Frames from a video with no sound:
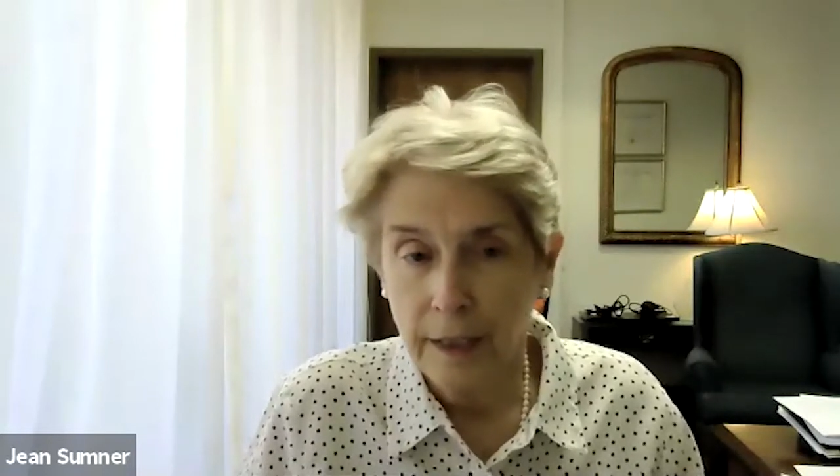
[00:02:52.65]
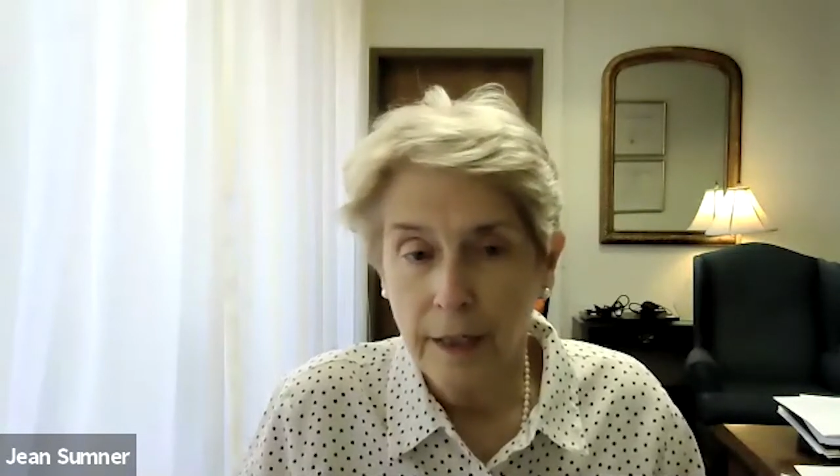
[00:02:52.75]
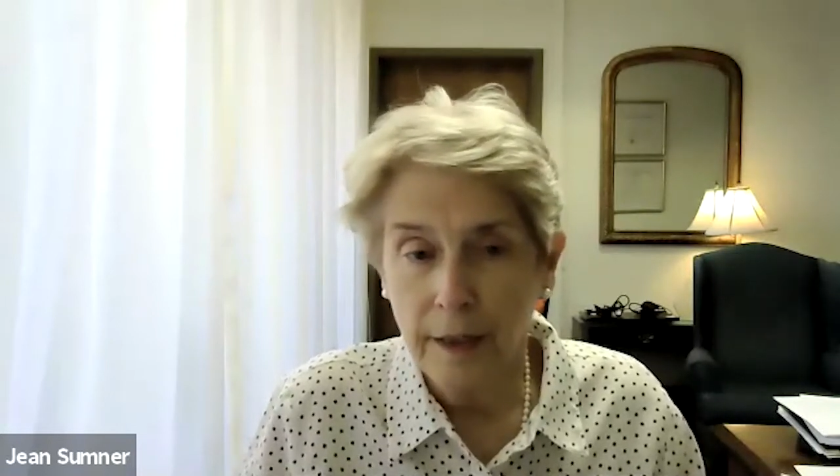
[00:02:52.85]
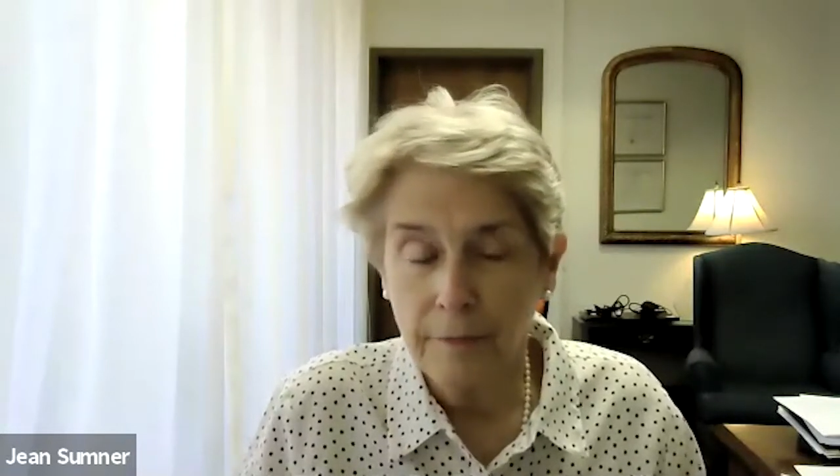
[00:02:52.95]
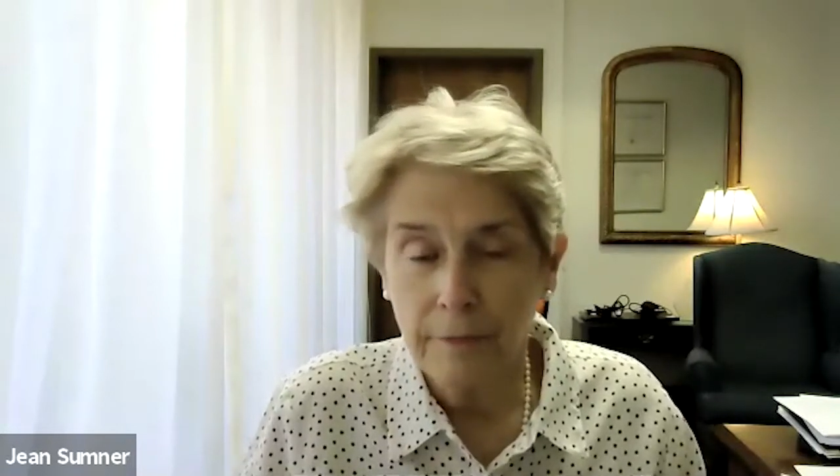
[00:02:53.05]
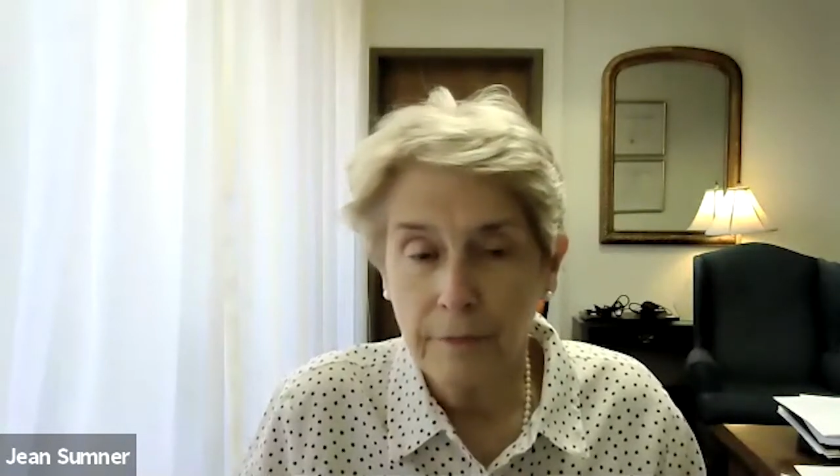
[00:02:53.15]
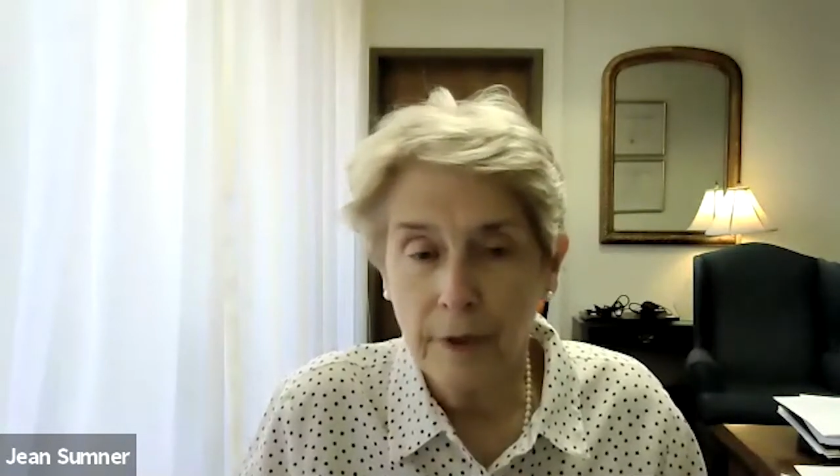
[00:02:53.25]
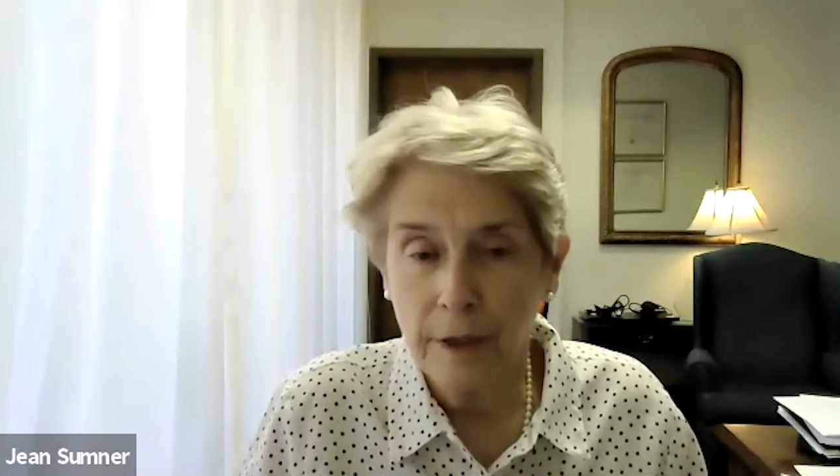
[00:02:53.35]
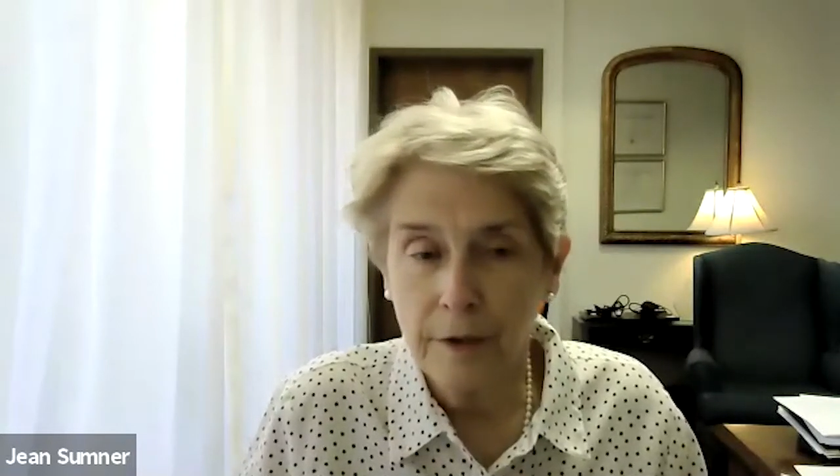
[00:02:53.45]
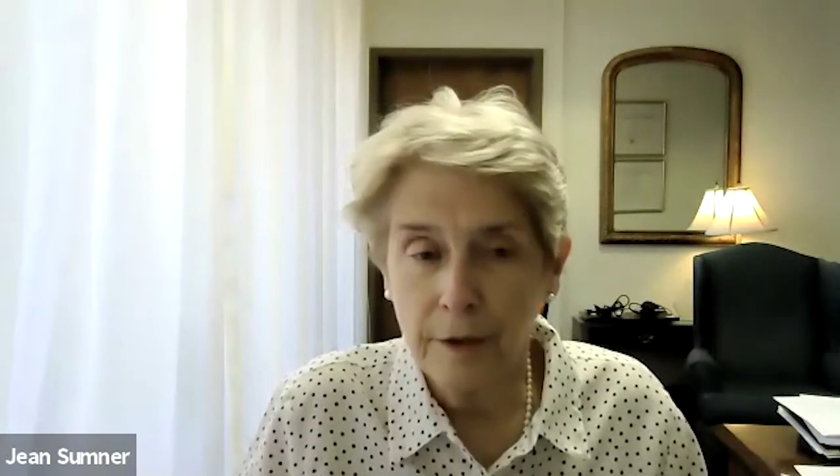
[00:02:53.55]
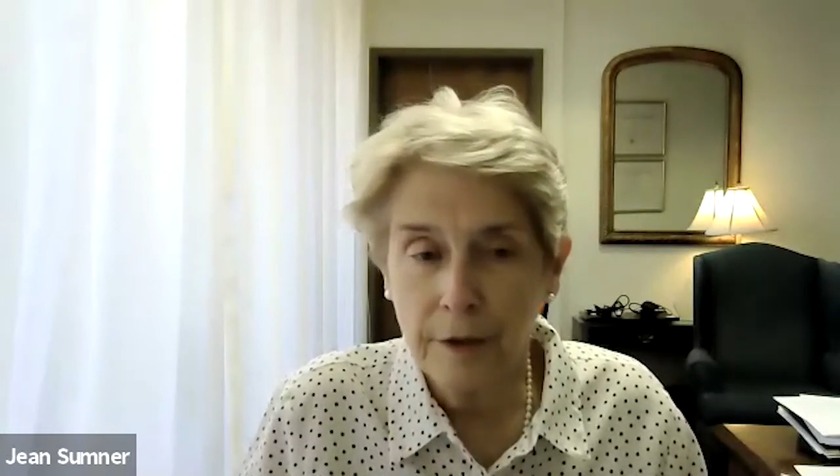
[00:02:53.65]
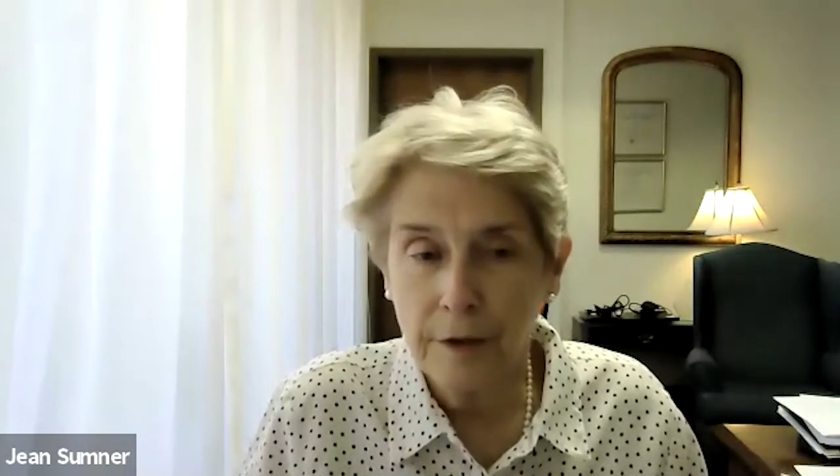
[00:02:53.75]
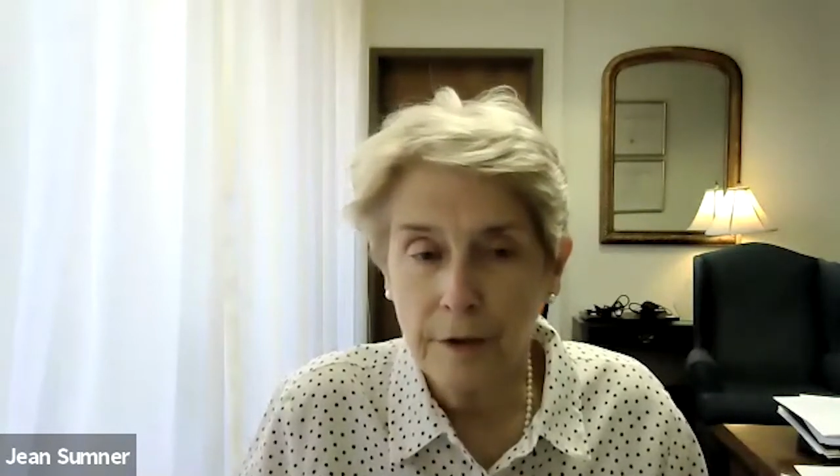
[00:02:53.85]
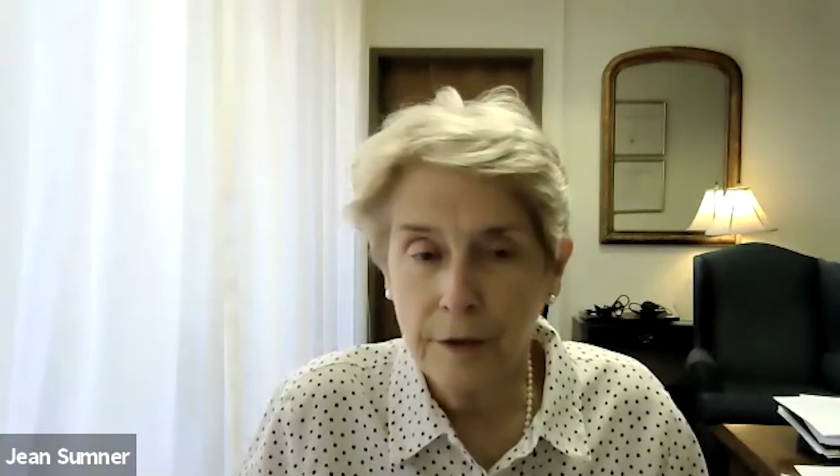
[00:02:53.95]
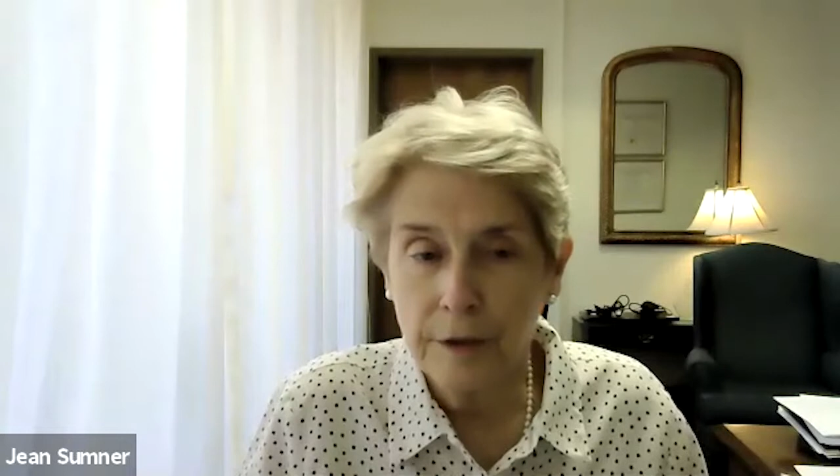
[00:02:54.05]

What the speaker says: The